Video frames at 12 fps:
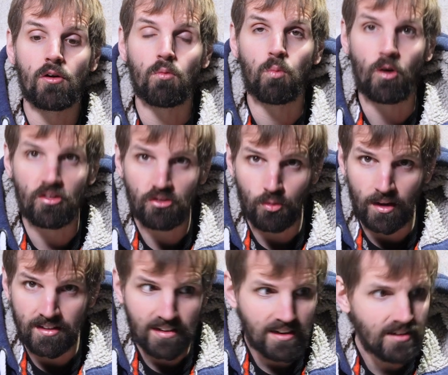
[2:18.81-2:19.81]

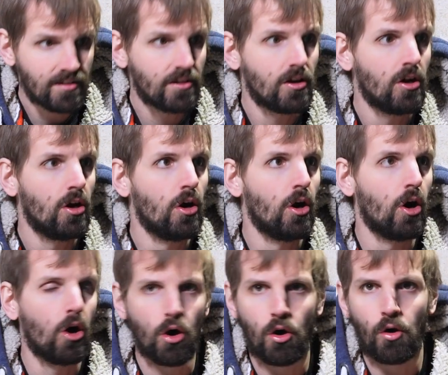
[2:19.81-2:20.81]
120,
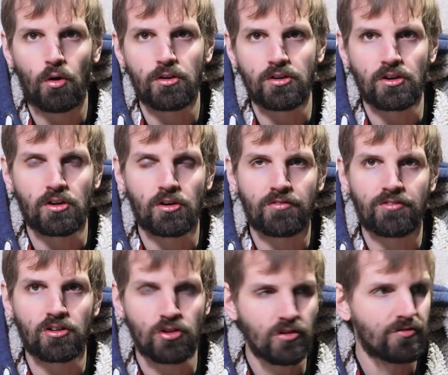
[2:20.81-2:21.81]
or you can go for
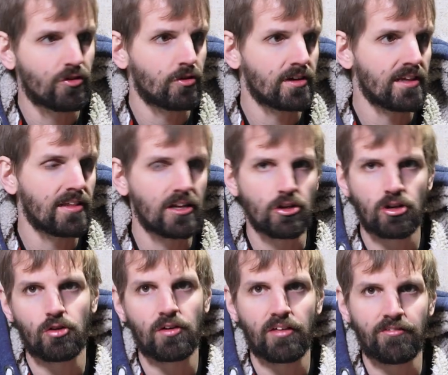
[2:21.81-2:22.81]
the 240, then you can
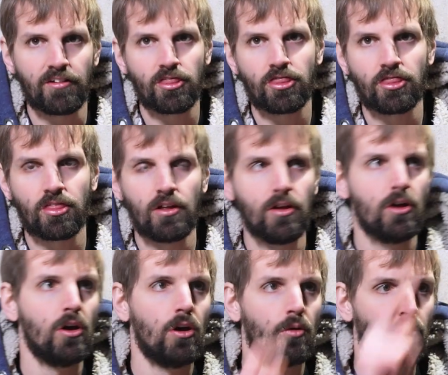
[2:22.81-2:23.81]
only fit
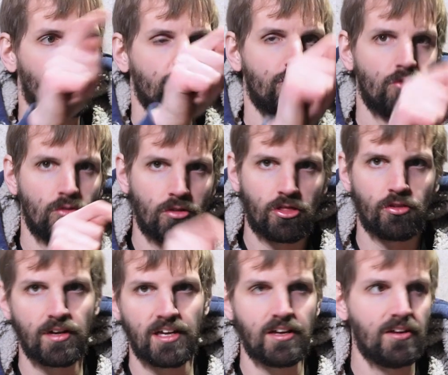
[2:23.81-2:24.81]
1, 2,
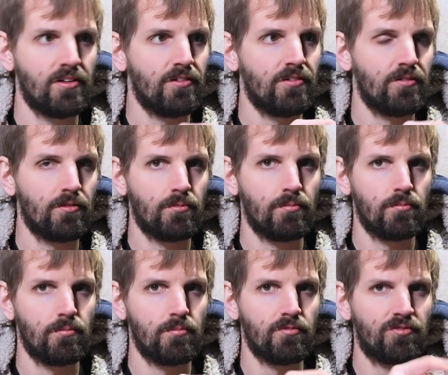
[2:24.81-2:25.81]
3,
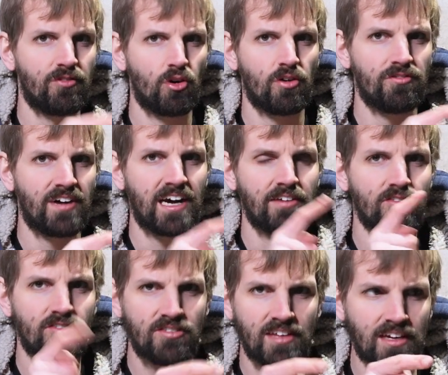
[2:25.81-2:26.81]
4, 5,
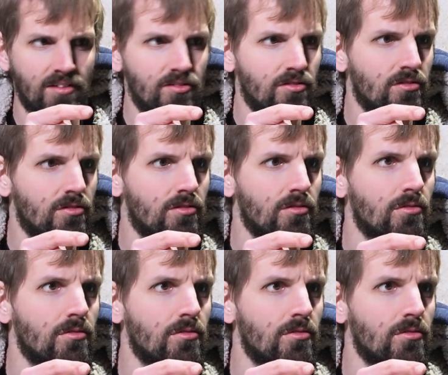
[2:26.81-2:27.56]
6,